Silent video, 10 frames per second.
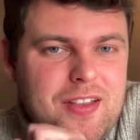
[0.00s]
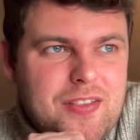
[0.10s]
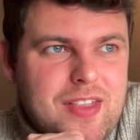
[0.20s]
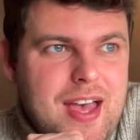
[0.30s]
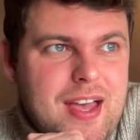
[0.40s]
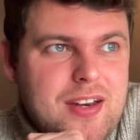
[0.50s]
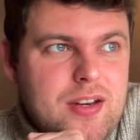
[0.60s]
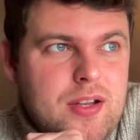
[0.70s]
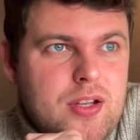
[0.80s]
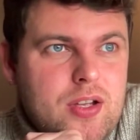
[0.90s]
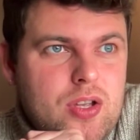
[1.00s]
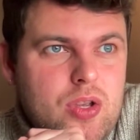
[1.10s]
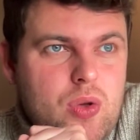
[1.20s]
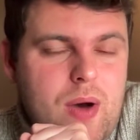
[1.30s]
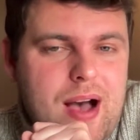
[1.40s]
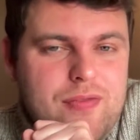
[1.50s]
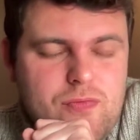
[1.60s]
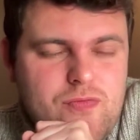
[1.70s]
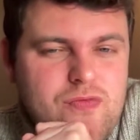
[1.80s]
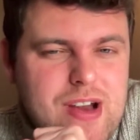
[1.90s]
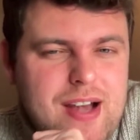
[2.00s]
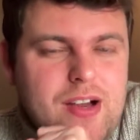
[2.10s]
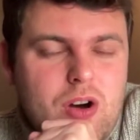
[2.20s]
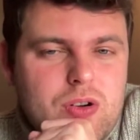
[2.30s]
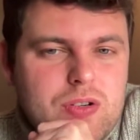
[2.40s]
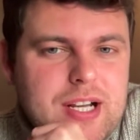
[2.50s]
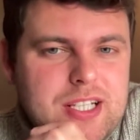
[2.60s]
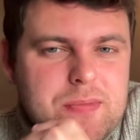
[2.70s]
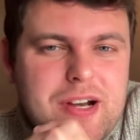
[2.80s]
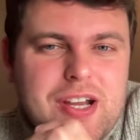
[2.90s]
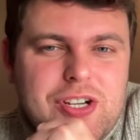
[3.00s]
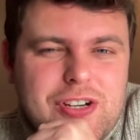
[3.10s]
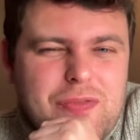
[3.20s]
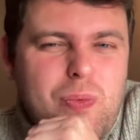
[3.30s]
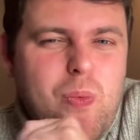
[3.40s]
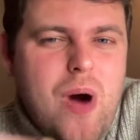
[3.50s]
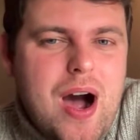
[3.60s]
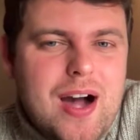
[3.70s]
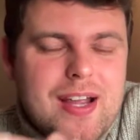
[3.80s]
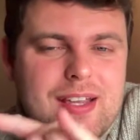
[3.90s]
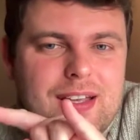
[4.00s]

then you haven't really got a good explanation of why